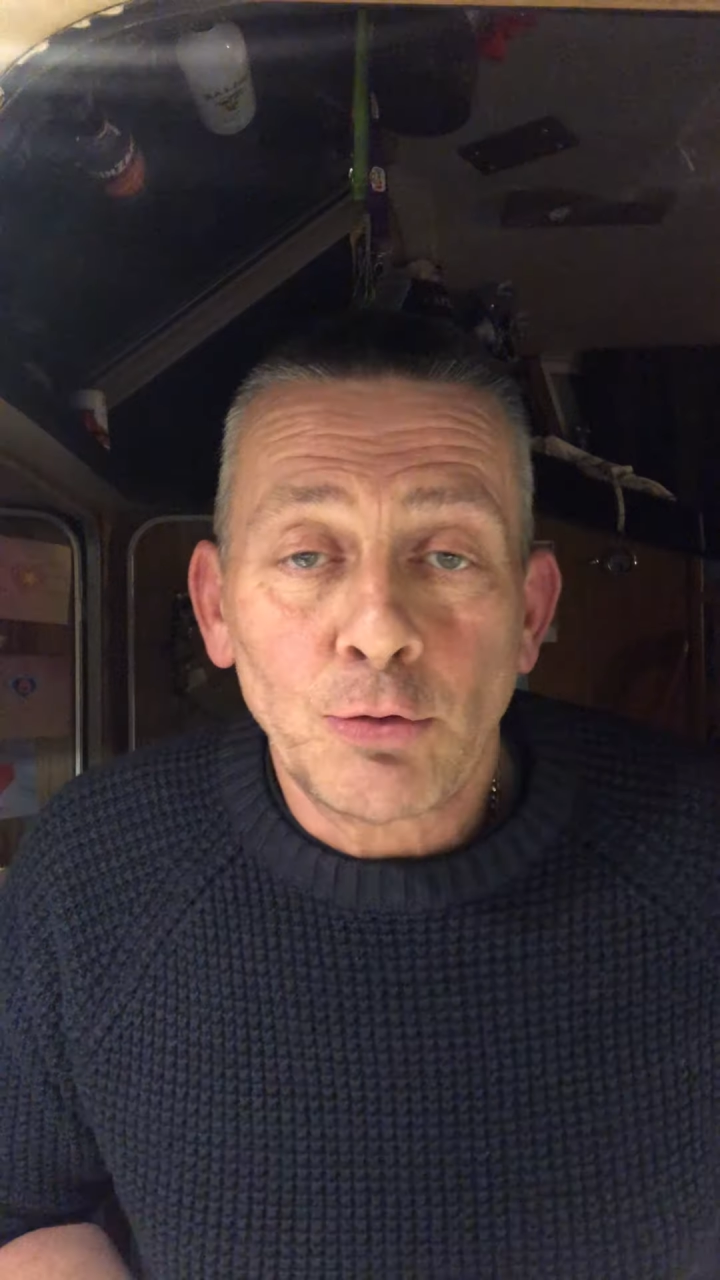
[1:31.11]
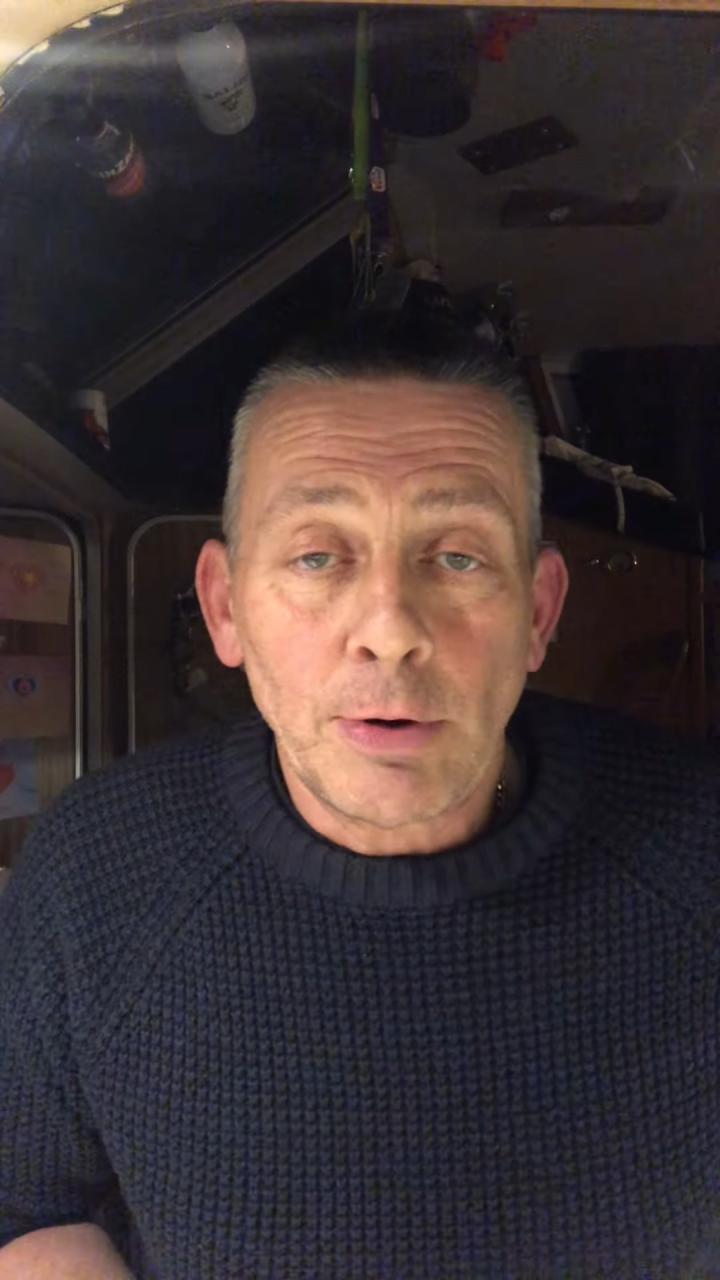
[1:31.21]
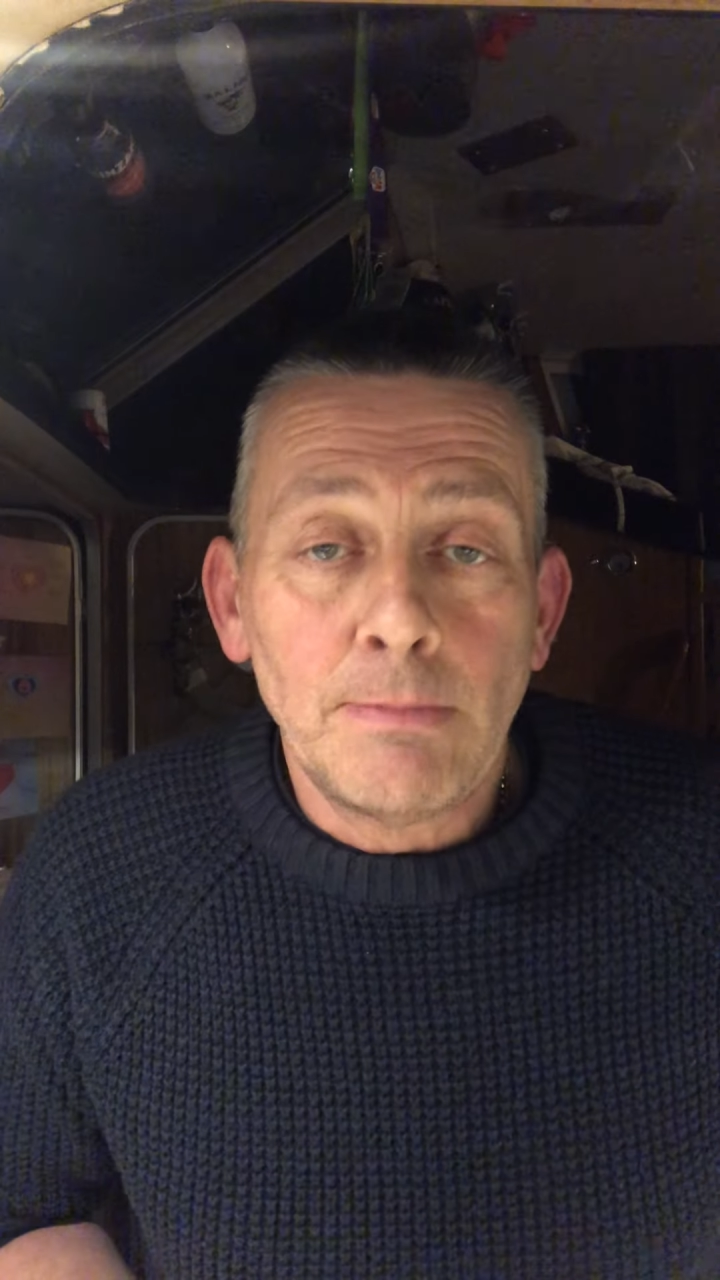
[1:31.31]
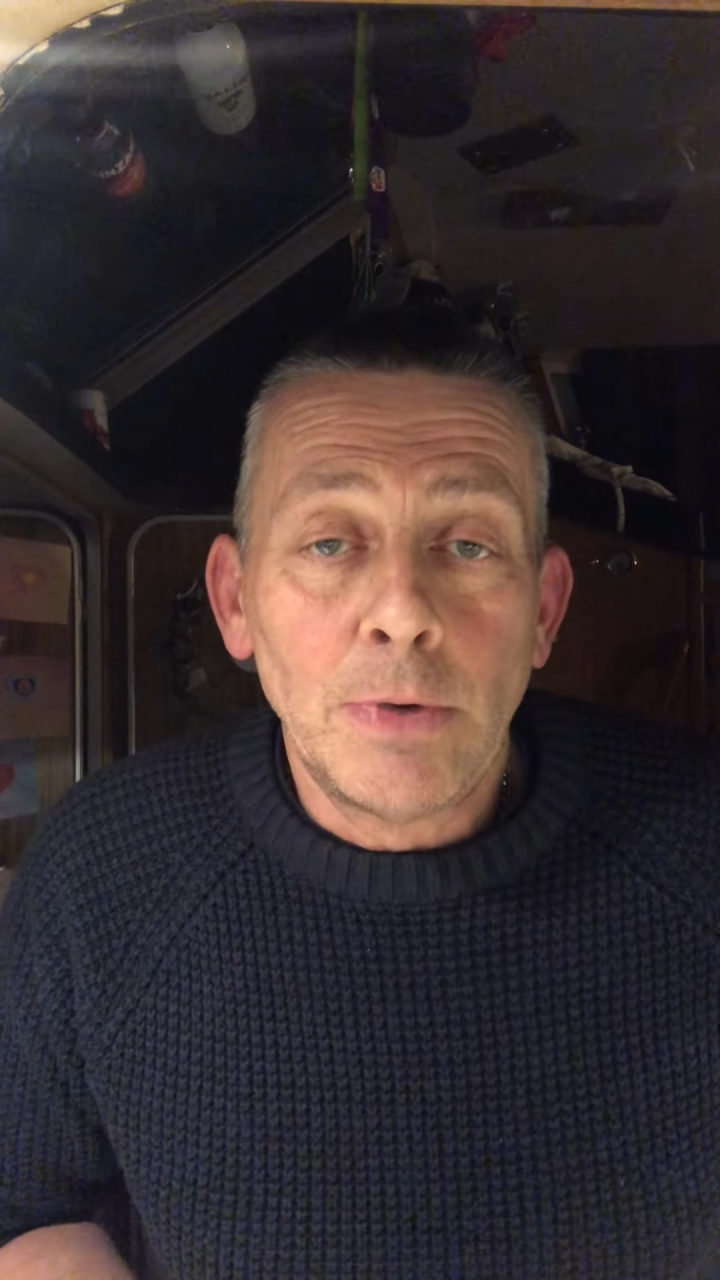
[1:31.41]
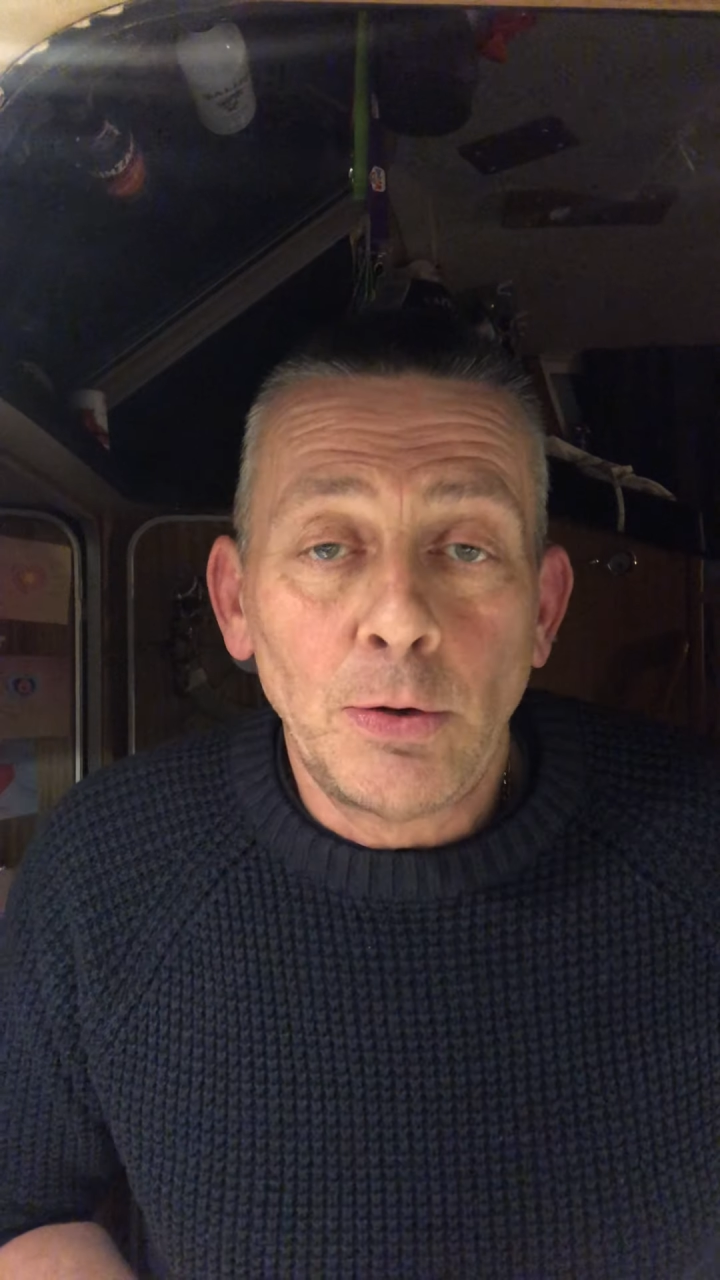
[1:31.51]

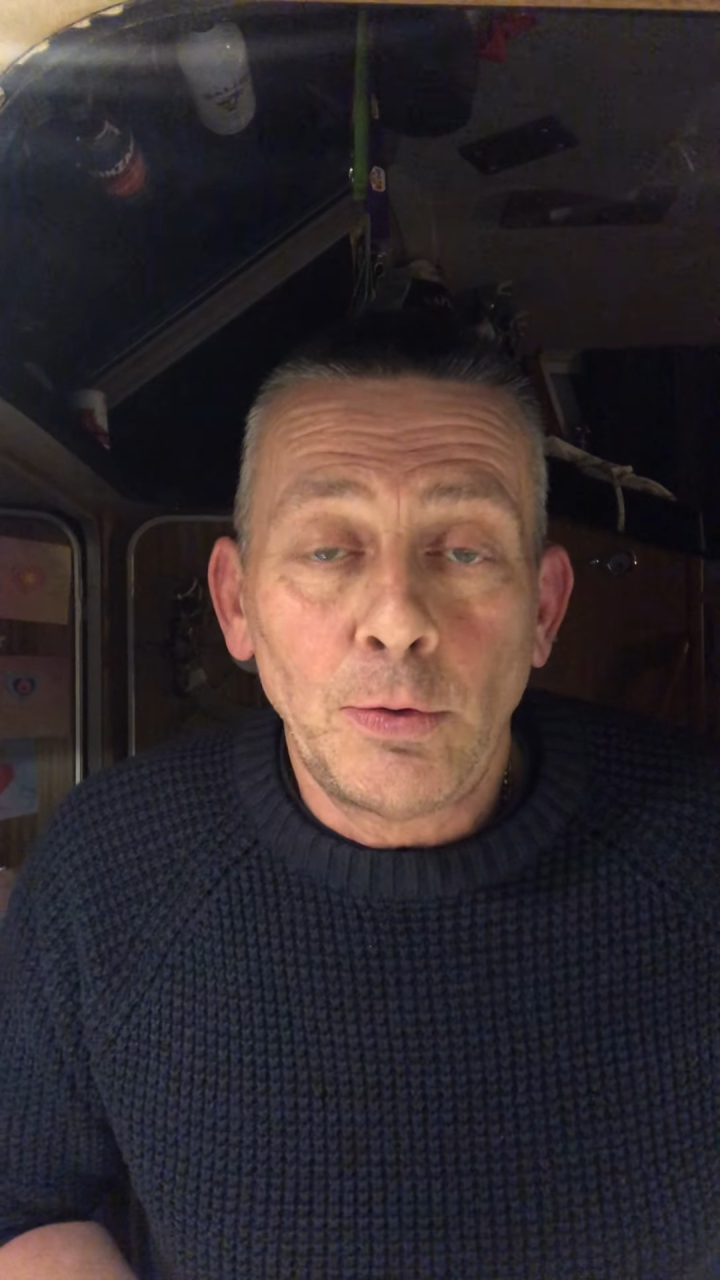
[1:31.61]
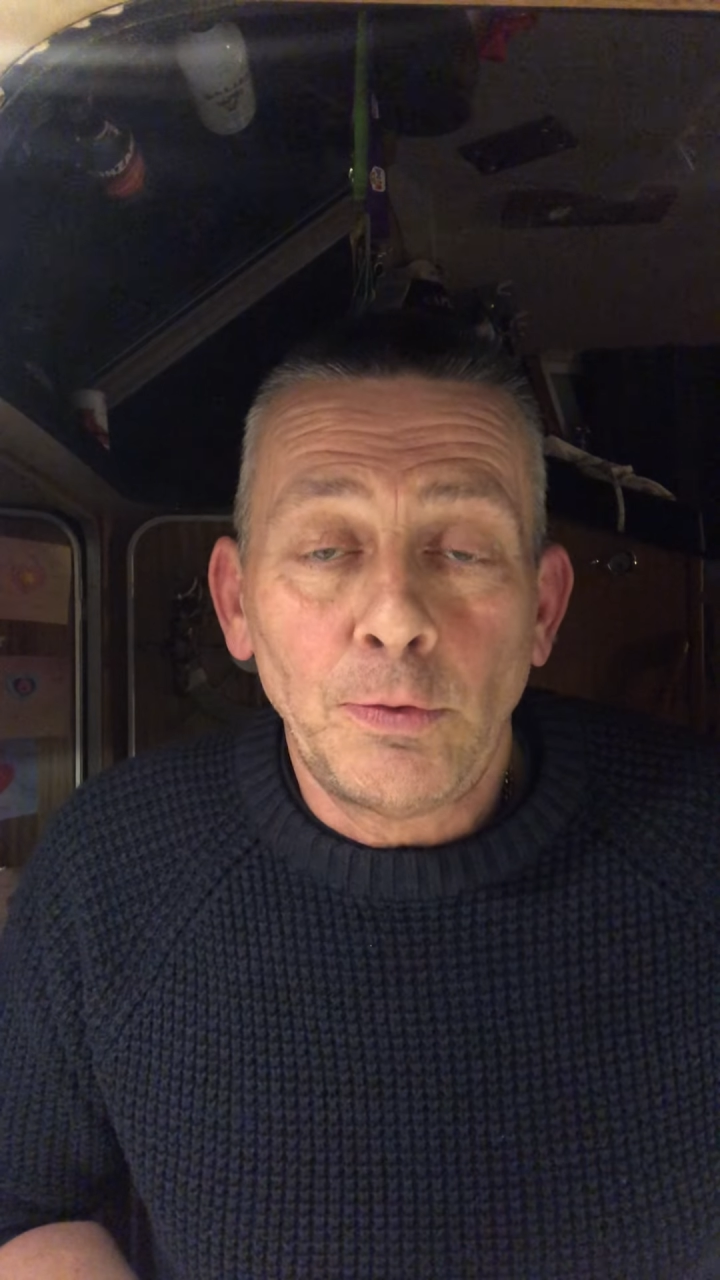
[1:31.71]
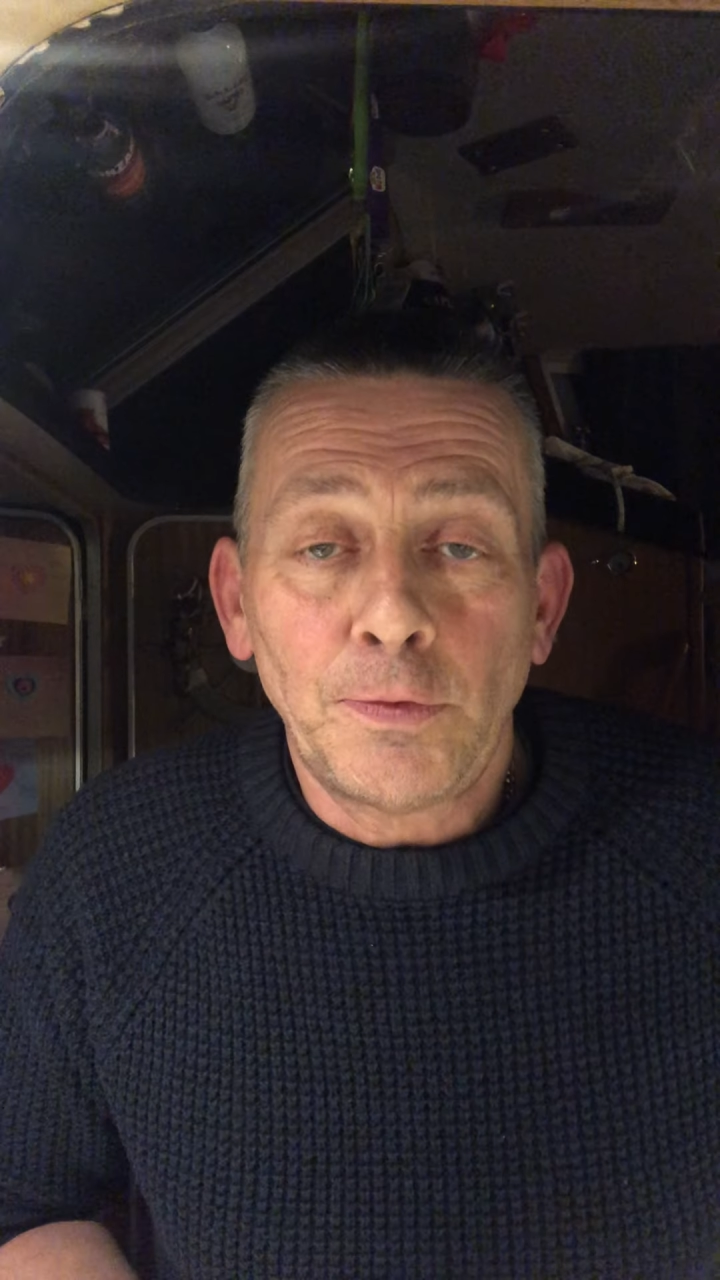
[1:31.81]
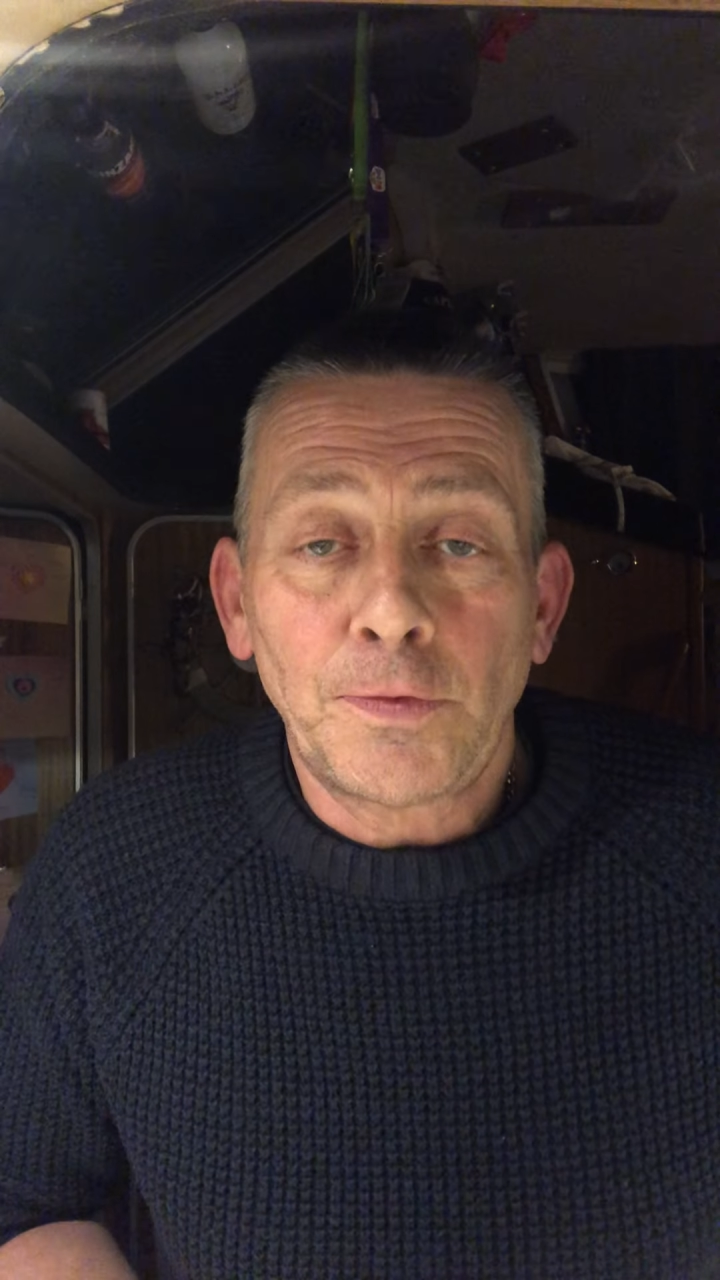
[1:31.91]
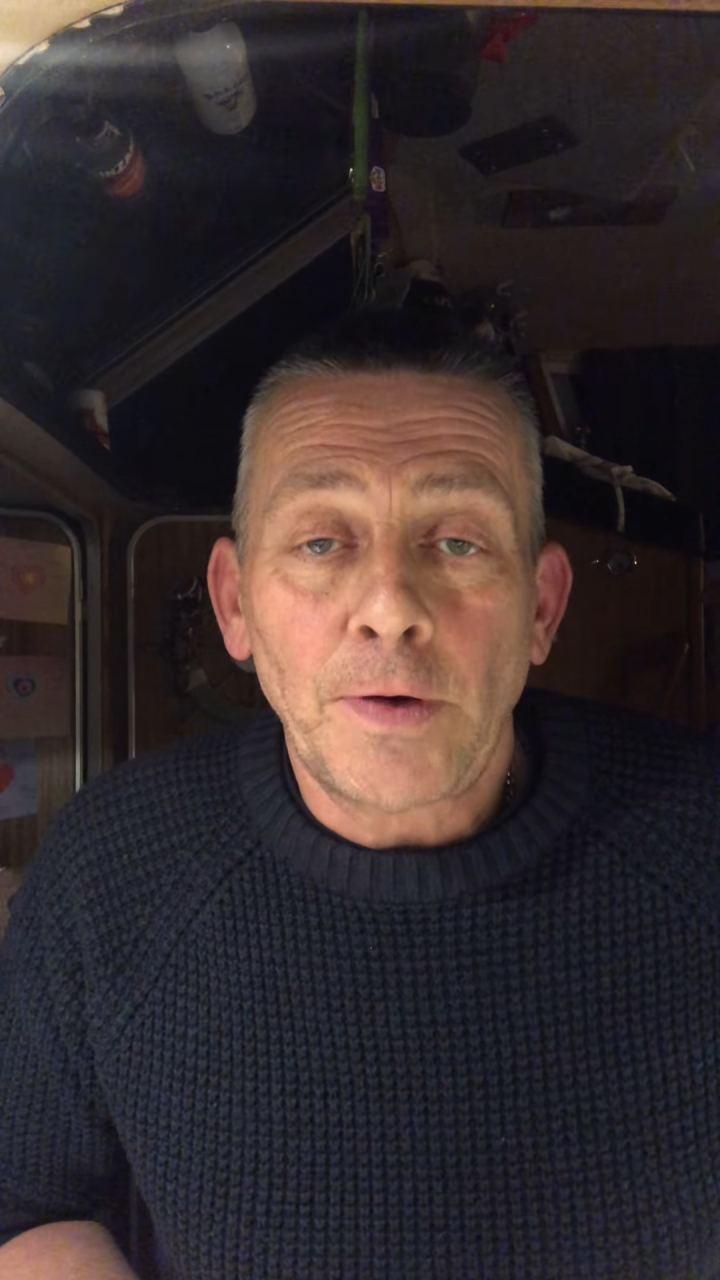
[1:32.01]

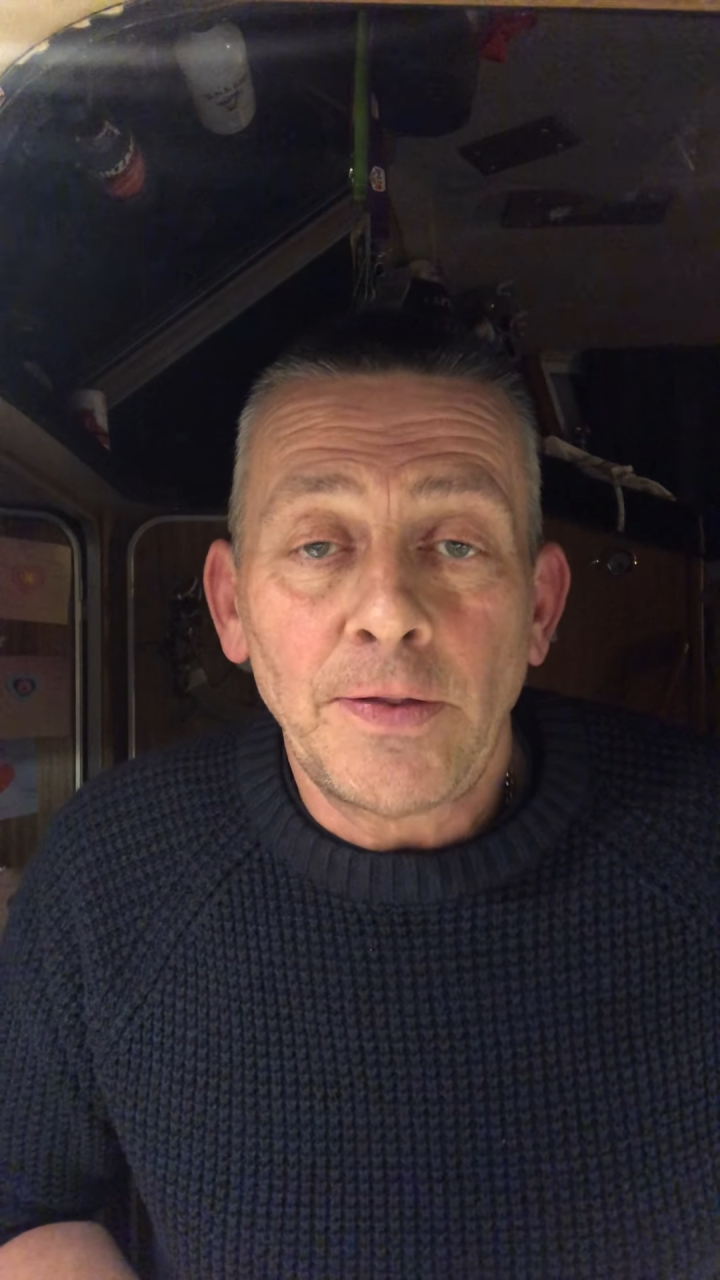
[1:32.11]
remove